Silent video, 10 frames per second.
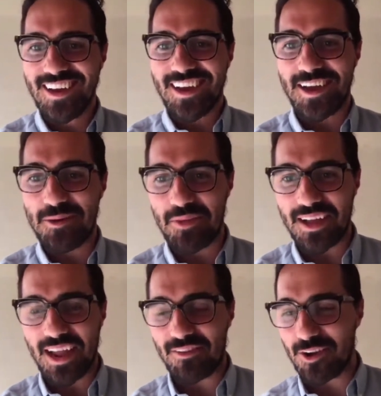
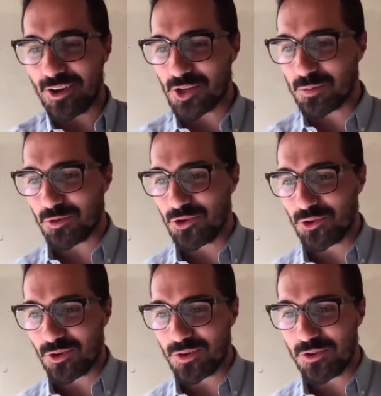Like every
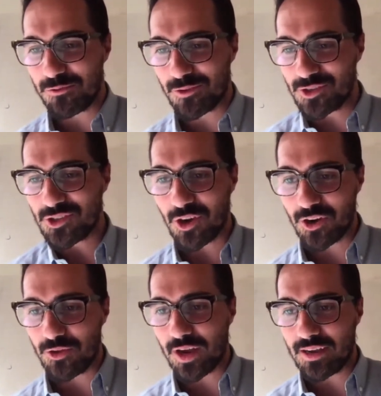entrepreneur, when you first
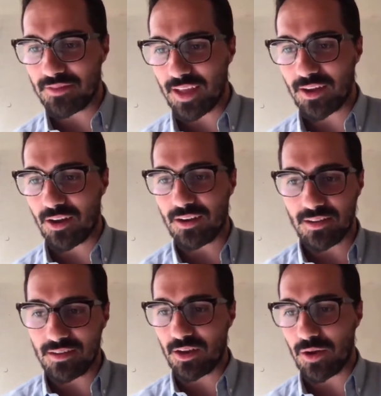start, you kind of take
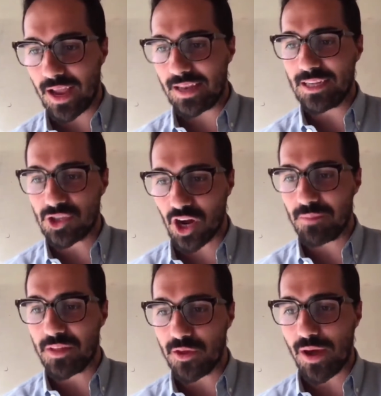on any job
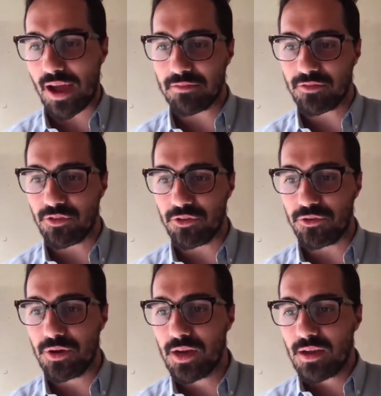that you have
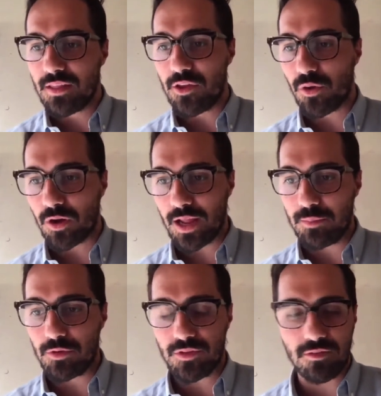to, that you aren't
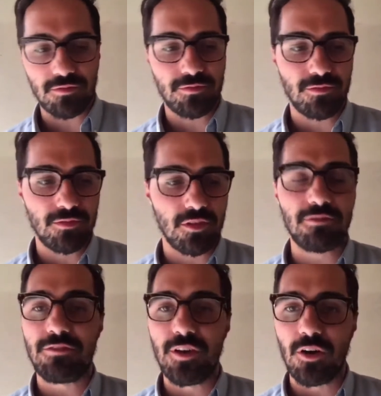able to
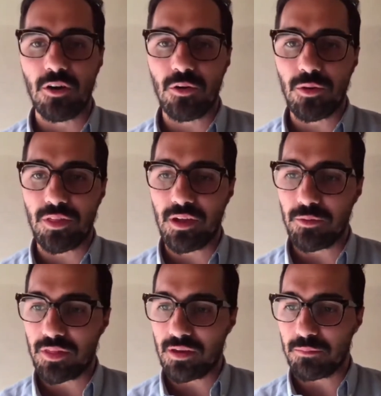fill with
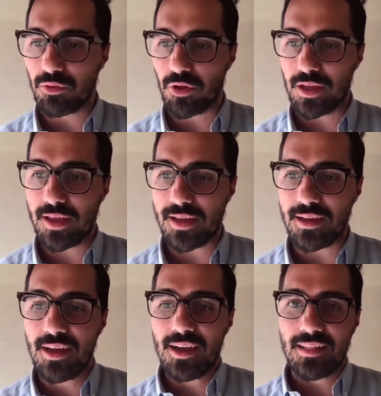an employee.